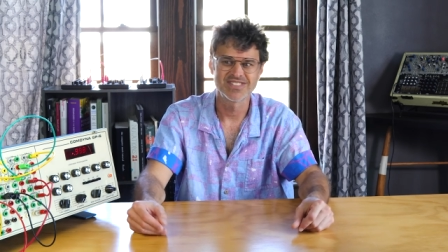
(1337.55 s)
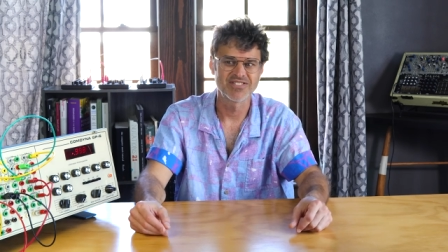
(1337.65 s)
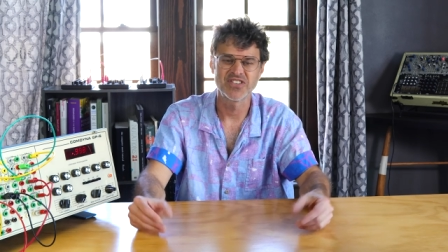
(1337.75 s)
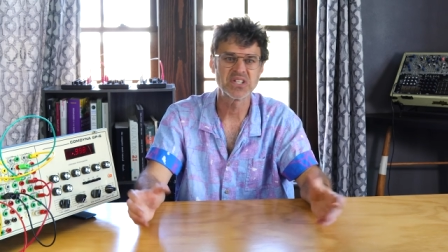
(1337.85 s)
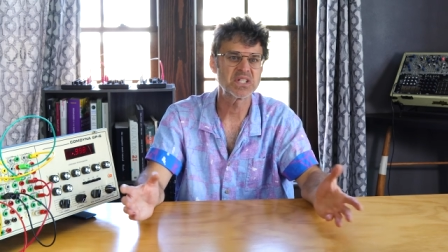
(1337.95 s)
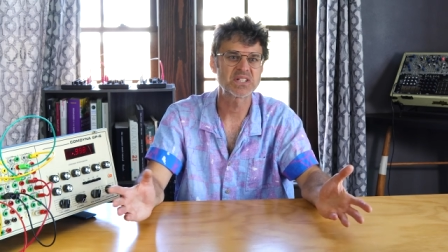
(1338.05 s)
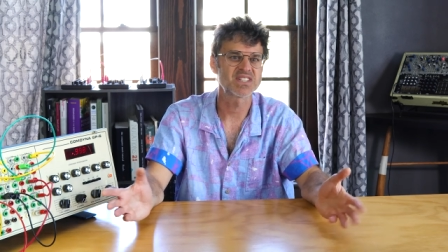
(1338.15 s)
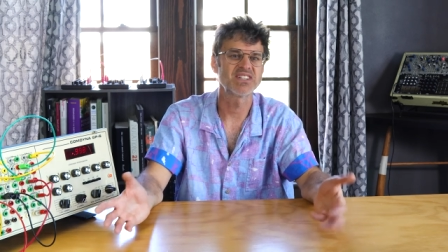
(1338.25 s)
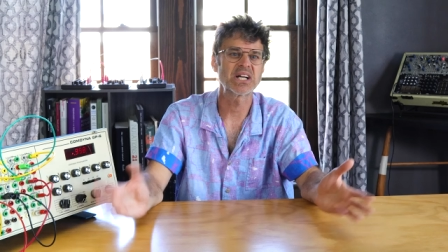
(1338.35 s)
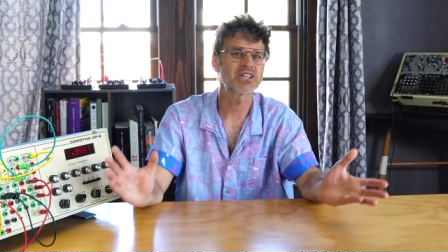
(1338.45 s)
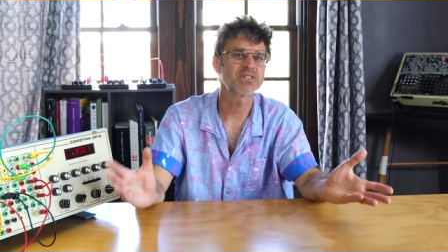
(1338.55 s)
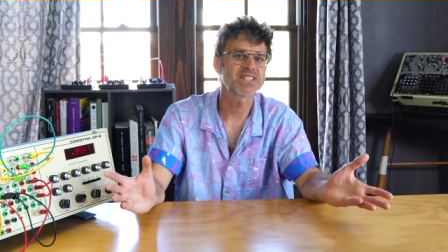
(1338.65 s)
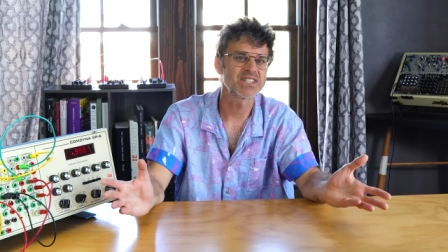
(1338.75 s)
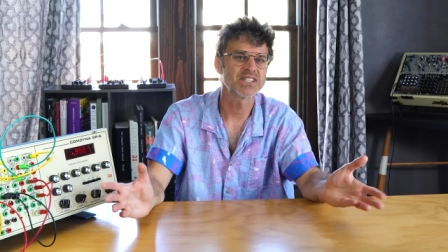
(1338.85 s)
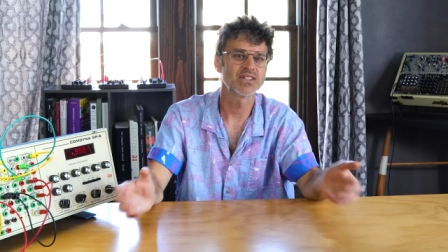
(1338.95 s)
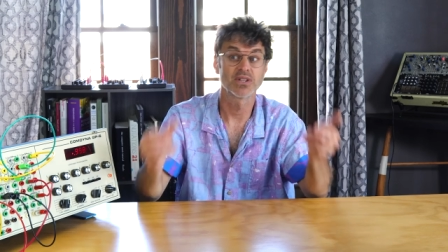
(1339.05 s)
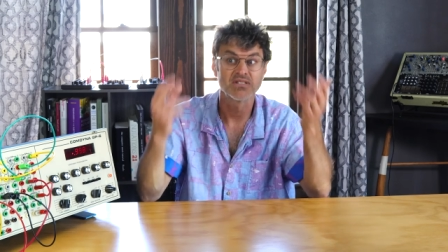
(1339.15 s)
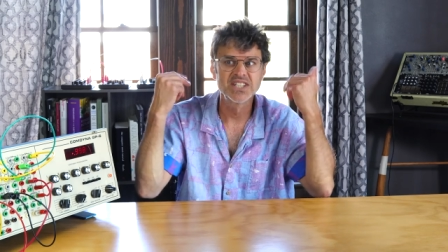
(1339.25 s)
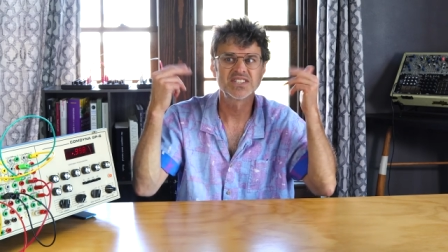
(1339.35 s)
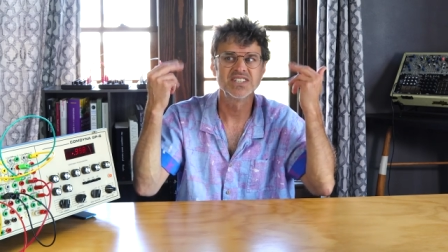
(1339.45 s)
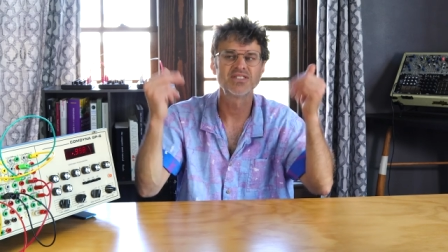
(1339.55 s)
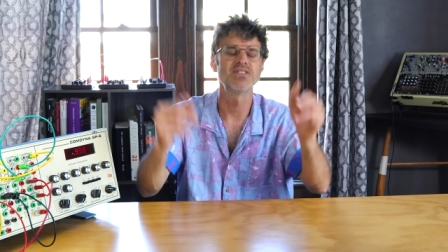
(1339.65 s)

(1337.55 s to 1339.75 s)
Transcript: the physics of electricity or listening